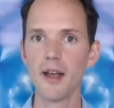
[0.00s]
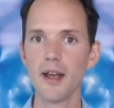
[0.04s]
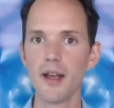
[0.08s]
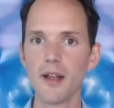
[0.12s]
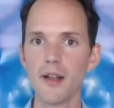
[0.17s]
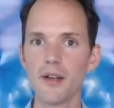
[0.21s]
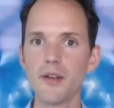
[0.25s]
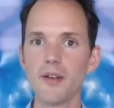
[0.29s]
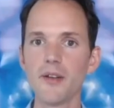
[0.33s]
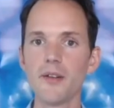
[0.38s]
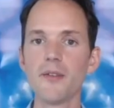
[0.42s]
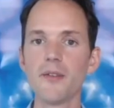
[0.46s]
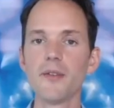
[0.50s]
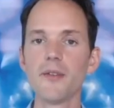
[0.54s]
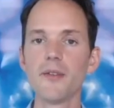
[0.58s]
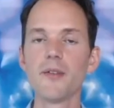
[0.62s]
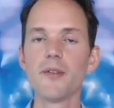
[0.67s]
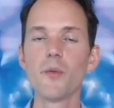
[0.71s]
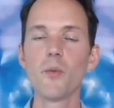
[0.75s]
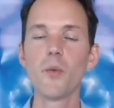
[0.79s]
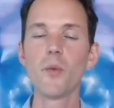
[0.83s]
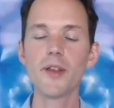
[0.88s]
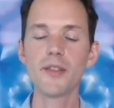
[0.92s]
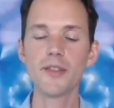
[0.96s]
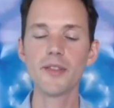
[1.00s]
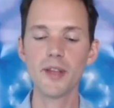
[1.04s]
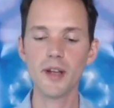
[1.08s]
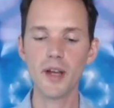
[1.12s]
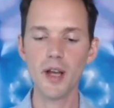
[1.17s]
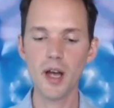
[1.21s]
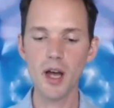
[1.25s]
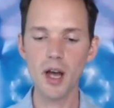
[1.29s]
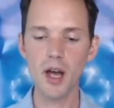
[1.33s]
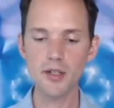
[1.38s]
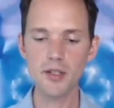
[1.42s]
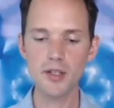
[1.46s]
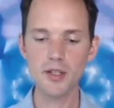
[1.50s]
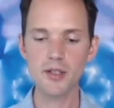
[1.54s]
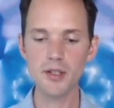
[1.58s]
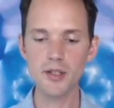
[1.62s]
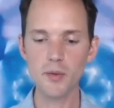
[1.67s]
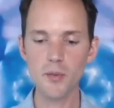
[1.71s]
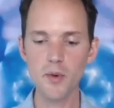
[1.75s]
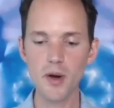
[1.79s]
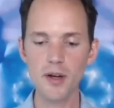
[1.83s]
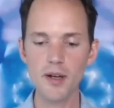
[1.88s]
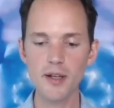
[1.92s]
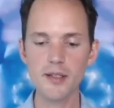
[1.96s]
Hmm? with the conscious
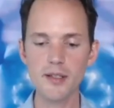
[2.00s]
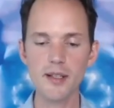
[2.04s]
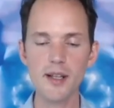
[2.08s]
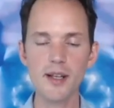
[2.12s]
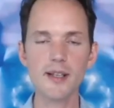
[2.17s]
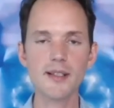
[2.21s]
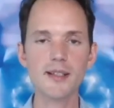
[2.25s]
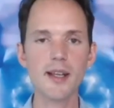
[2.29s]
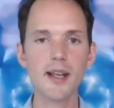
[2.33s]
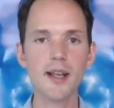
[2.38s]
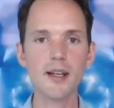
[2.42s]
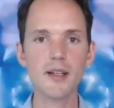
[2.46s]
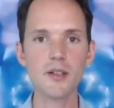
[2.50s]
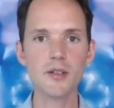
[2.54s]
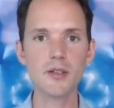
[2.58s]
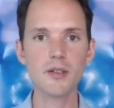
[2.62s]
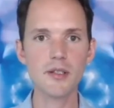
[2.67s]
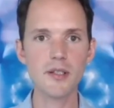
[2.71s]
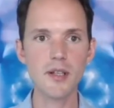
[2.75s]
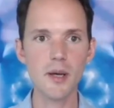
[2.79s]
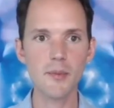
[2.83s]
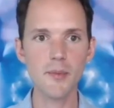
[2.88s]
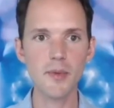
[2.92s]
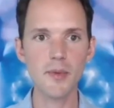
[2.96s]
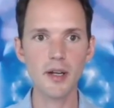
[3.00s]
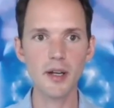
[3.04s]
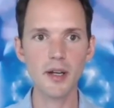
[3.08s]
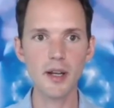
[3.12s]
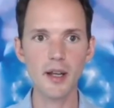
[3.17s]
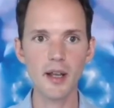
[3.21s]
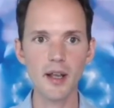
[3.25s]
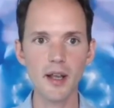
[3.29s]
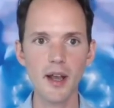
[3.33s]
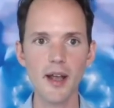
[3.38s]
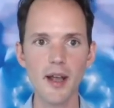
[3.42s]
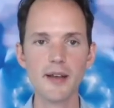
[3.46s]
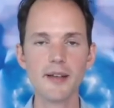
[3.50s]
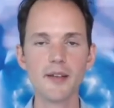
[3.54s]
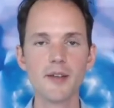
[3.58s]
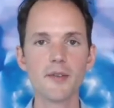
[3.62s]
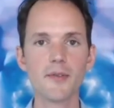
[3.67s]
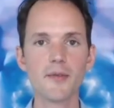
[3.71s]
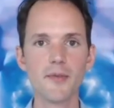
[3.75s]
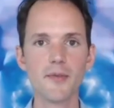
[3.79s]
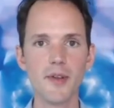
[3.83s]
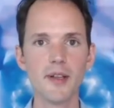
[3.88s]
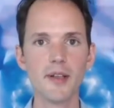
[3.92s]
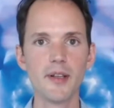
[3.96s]
awareness that it's in your stomach and you're
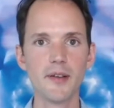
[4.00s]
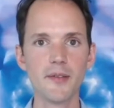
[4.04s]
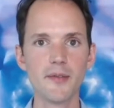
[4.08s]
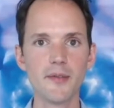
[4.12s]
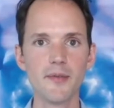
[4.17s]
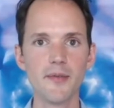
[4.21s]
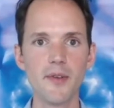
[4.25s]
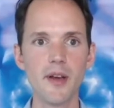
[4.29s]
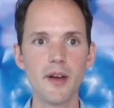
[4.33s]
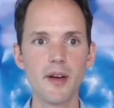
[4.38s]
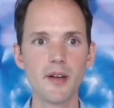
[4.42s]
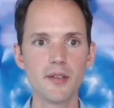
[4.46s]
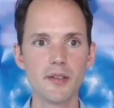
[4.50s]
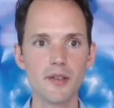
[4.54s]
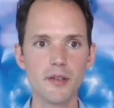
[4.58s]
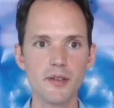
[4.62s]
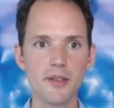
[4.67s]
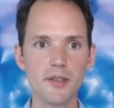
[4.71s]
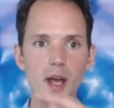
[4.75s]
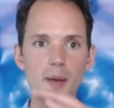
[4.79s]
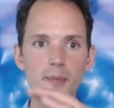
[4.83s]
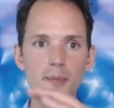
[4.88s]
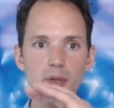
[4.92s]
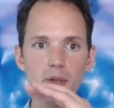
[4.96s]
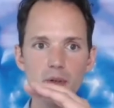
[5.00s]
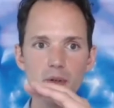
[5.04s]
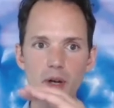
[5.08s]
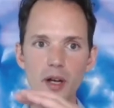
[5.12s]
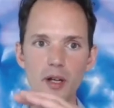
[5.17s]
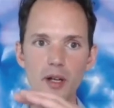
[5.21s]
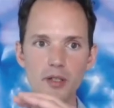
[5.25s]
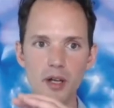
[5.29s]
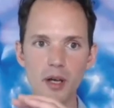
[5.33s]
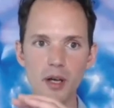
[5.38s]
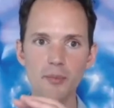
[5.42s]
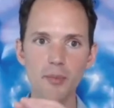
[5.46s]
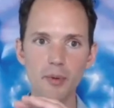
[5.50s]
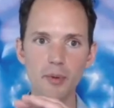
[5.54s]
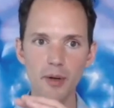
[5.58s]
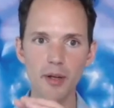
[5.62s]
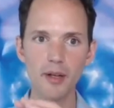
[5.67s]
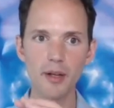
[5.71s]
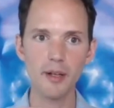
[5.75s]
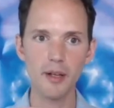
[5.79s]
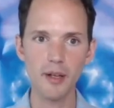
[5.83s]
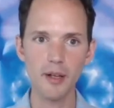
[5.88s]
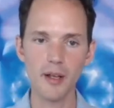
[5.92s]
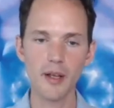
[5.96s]
feeling fear. So tap the karate chop point.
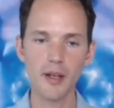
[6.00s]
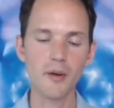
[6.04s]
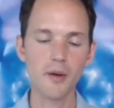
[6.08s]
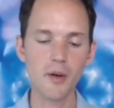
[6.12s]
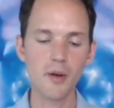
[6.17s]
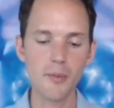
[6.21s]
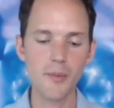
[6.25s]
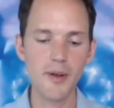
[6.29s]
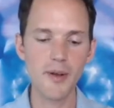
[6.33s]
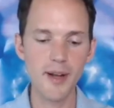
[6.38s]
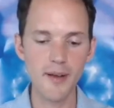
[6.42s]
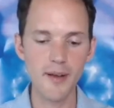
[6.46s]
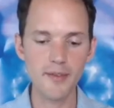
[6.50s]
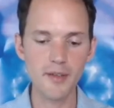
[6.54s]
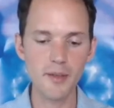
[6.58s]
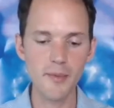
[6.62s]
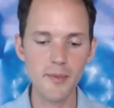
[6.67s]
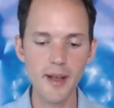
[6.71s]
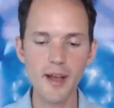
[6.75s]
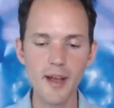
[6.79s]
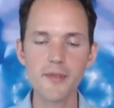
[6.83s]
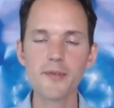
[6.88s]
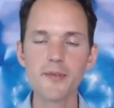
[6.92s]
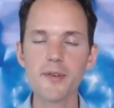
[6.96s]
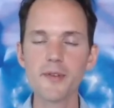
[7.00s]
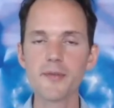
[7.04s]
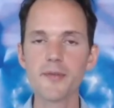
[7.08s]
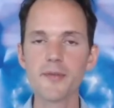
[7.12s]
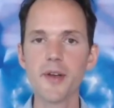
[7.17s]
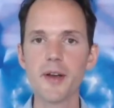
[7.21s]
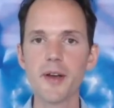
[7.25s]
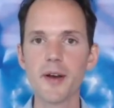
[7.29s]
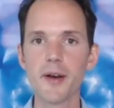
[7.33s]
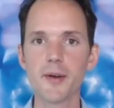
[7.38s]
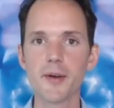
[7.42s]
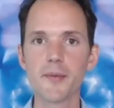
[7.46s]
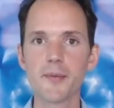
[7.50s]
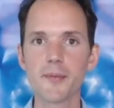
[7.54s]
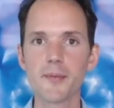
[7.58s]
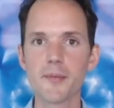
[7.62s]
Repeat after me I feel fear.